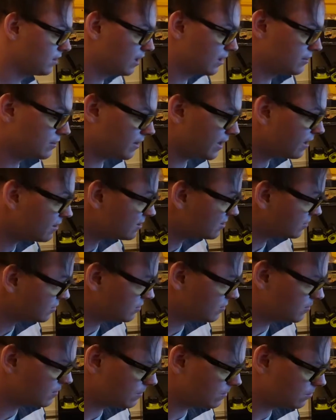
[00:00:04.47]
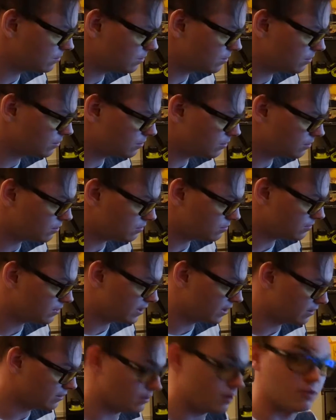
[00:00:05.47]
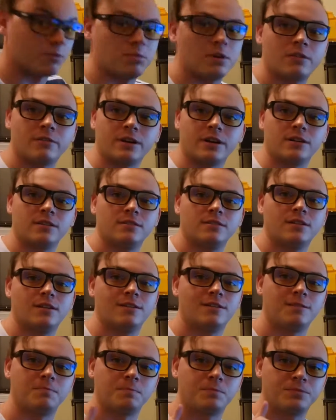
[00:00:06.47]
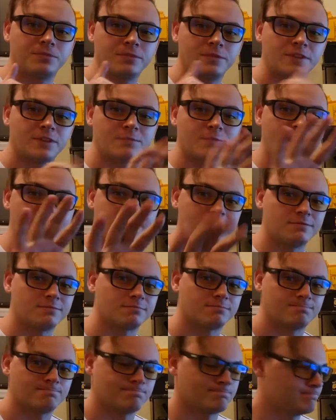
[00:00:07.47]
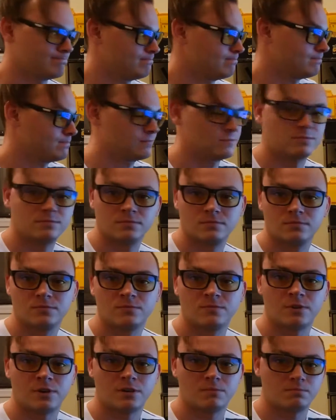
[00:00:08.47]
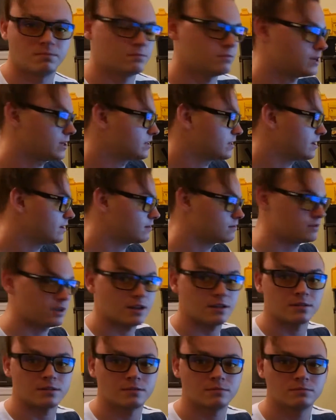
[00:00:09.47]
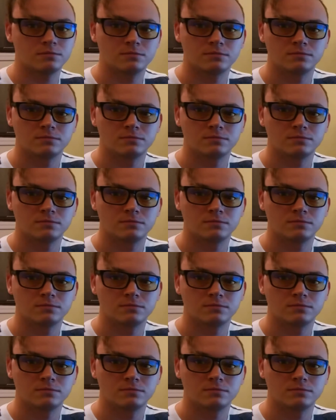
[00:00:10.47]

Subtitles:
So I got these super cool things. Oh, by the way, this is Matt from my channel. I don't know,